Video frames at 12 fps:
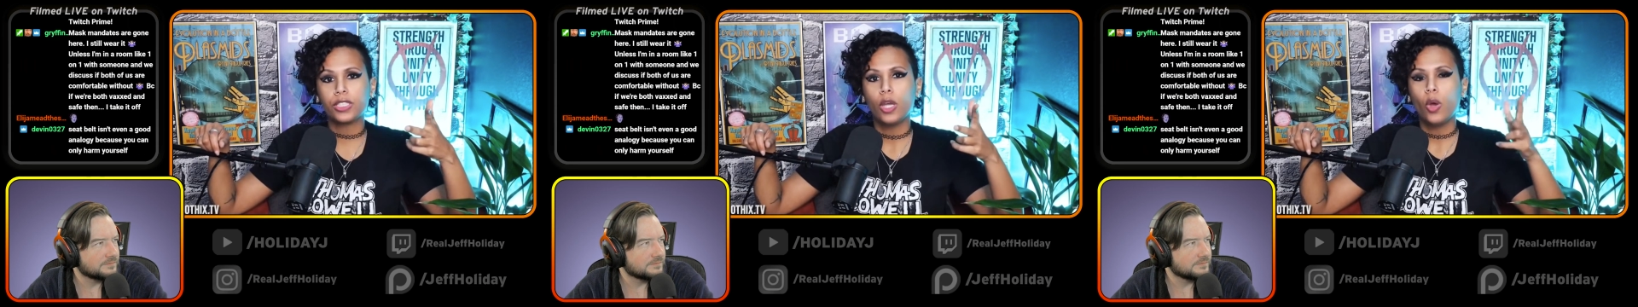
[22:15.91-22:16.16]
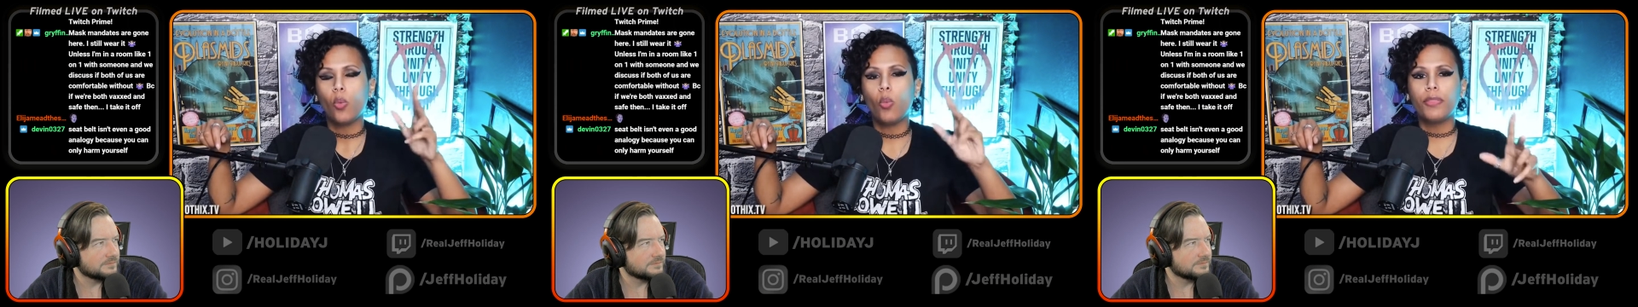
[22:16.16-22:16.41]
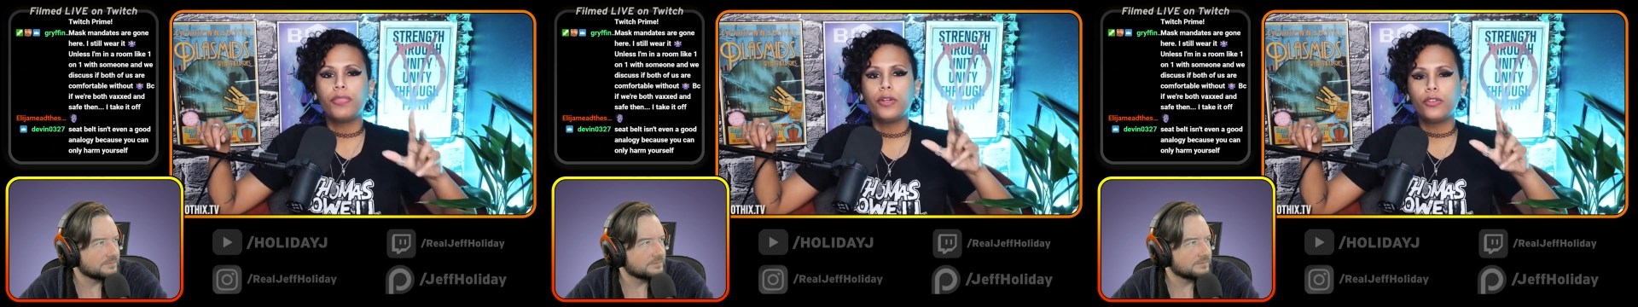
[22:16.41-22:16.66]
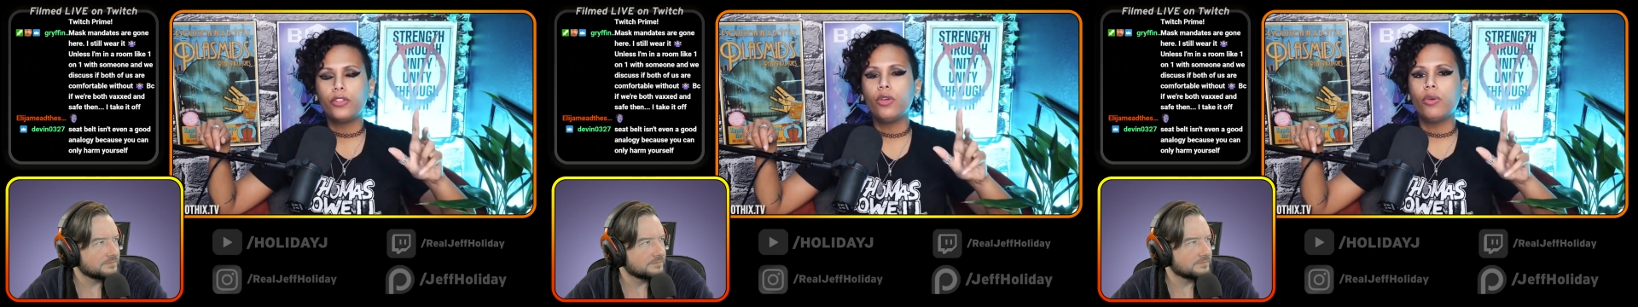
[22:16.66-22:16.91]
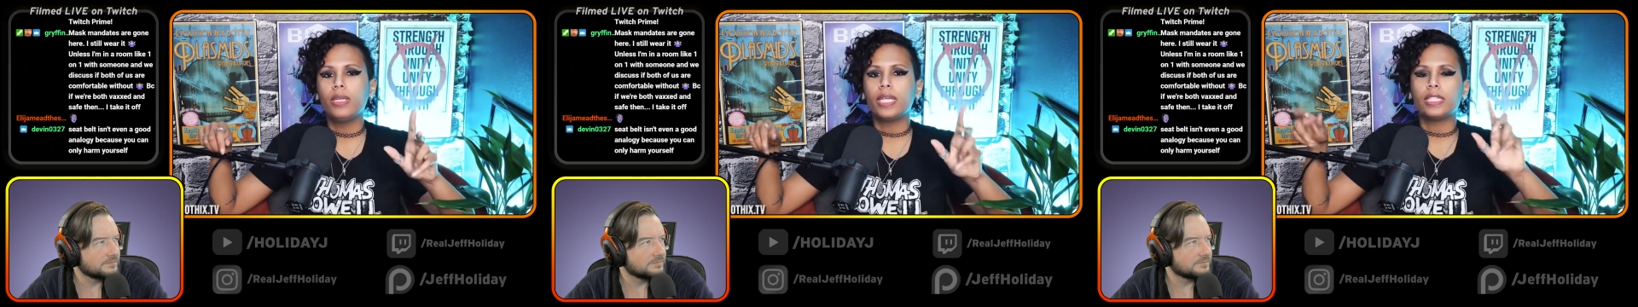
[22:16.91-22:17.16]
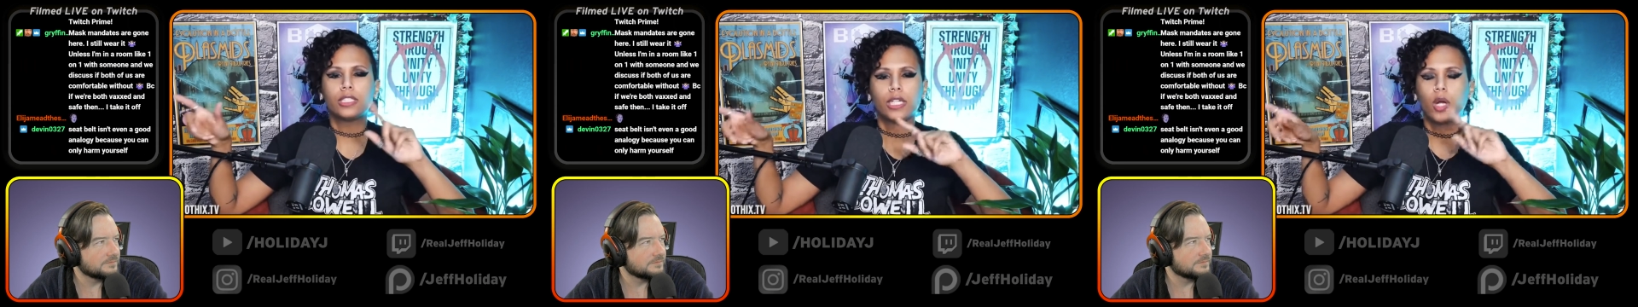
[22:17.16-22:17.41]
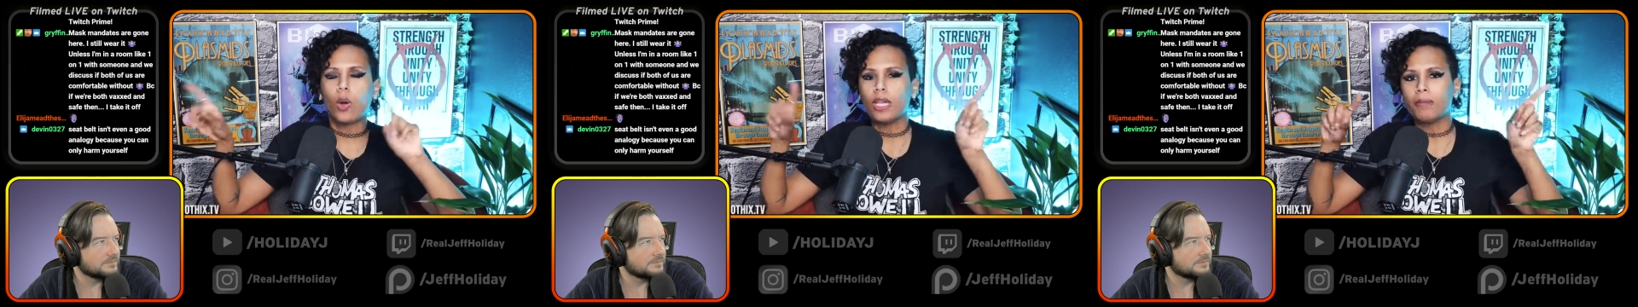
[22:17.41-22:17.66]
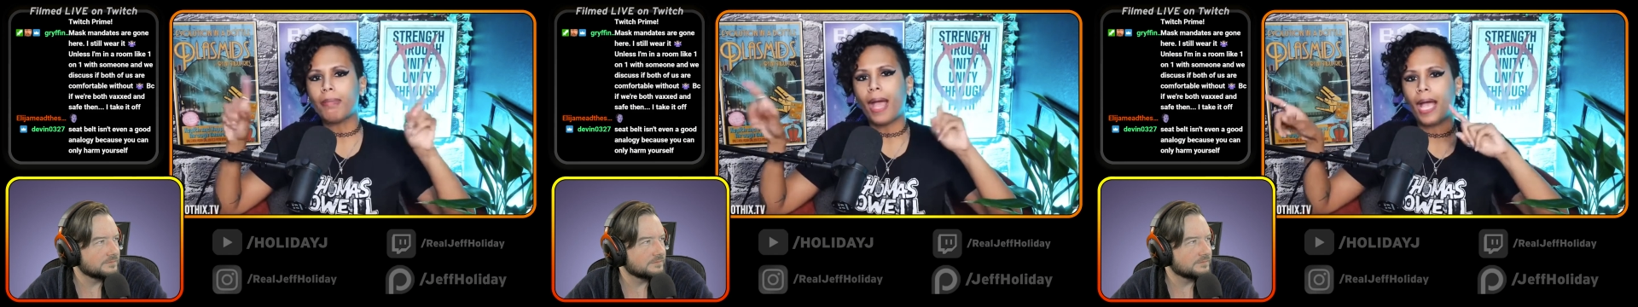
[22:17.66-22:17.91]
Speaker 1: What they're doing is they're going
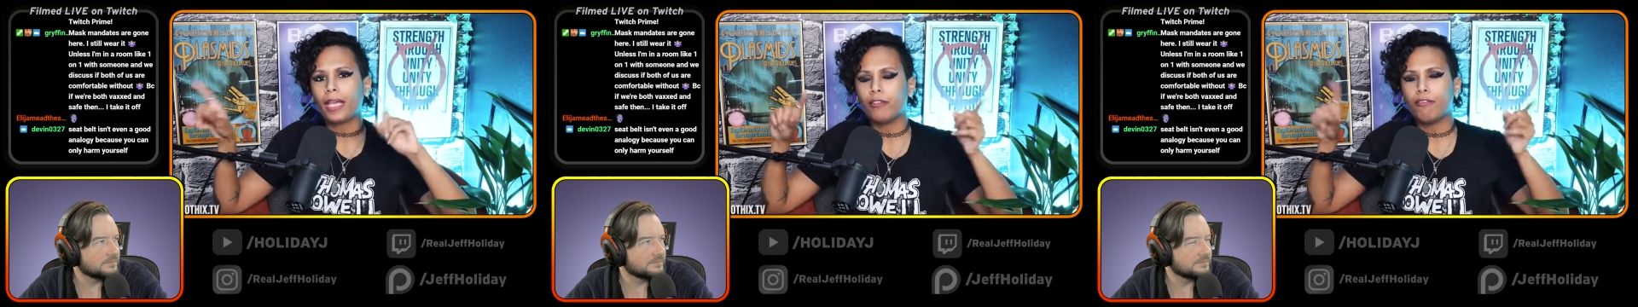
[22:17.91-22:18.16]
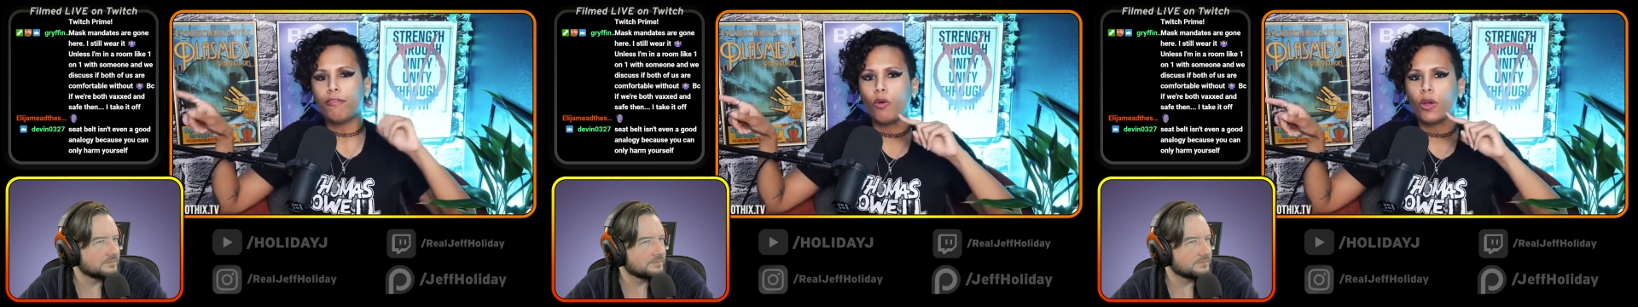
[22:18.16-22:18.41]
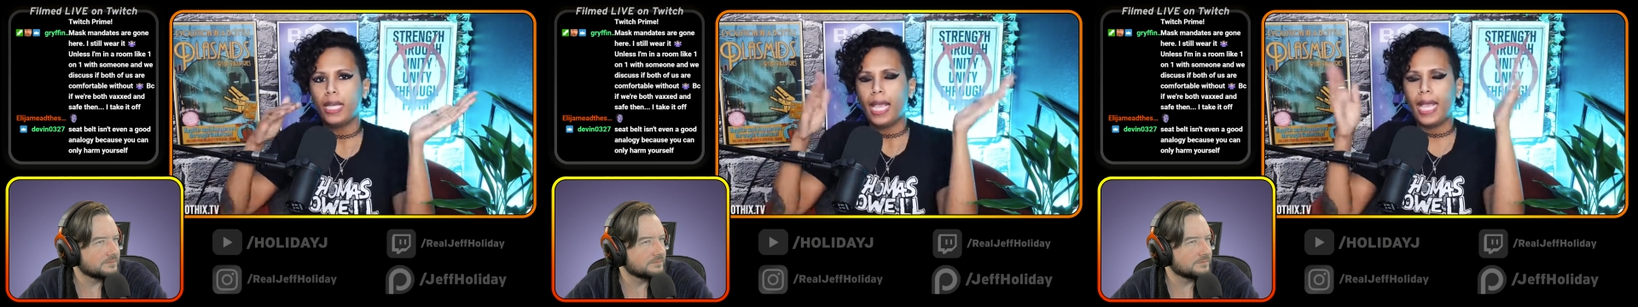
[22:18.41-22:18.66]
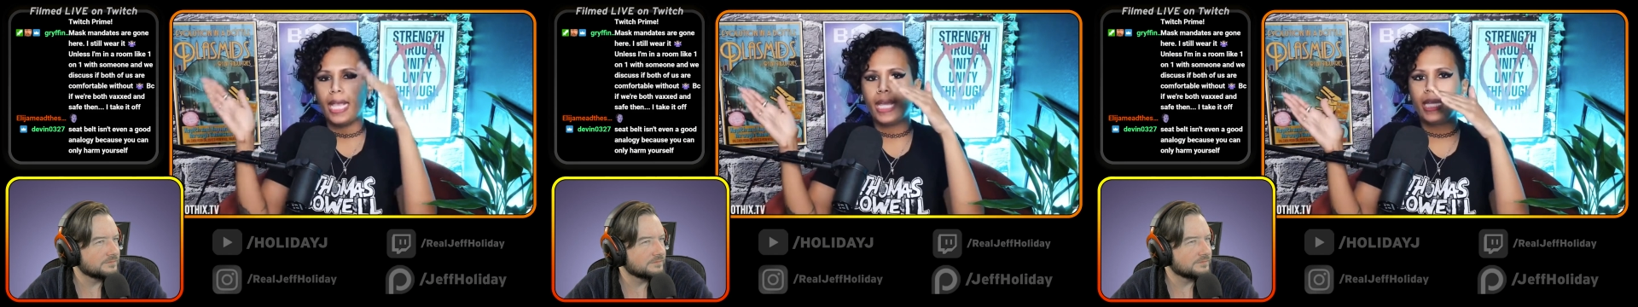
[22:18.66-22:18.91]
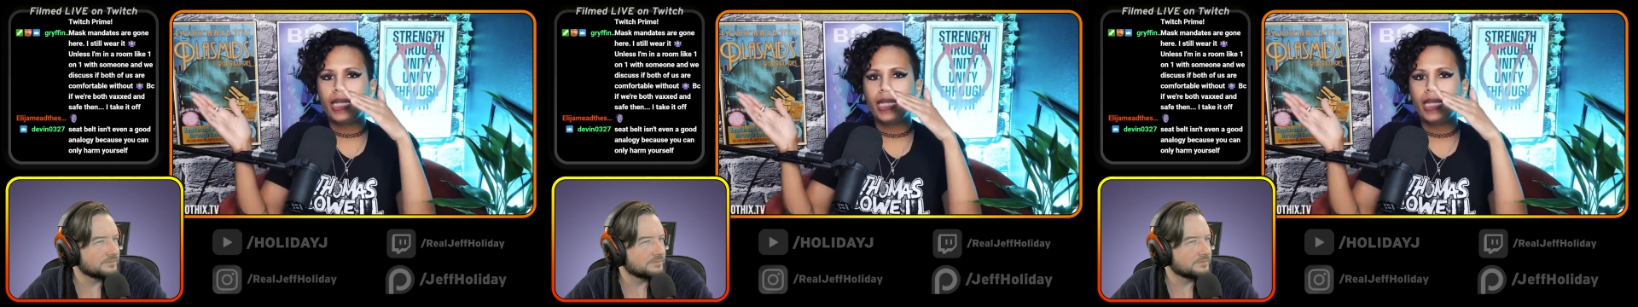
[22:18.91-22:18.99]
back and forth, and